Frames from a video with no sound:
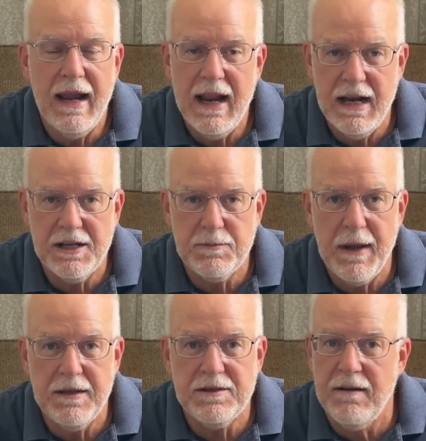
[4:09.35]

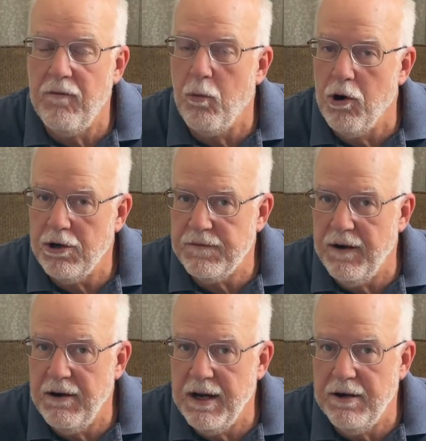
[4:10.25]
inexpensive, works
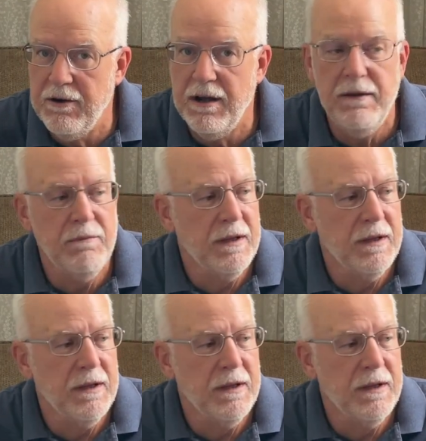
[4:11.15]
very good.